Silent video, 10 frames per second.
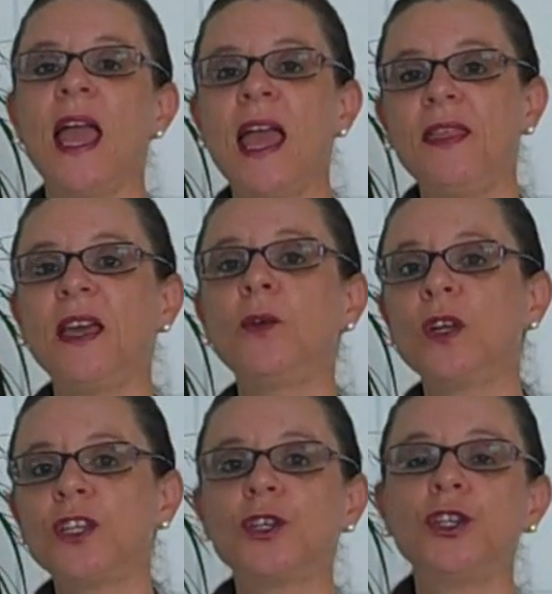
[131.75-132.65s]
And then
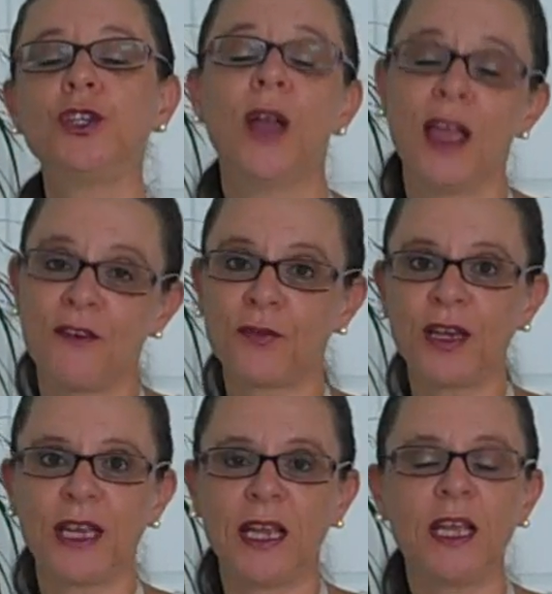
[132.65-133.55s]
what you do
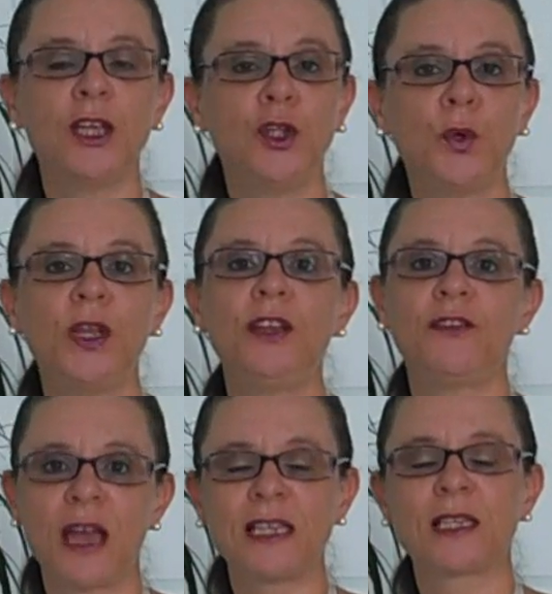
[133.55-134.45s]
every day, you
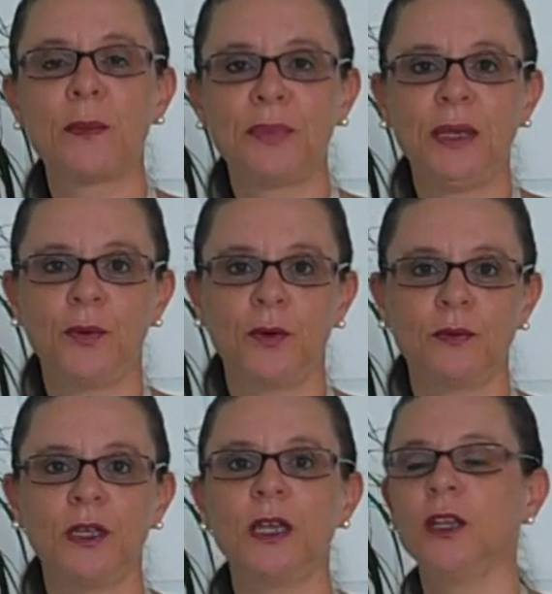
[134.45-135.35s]
invite some people.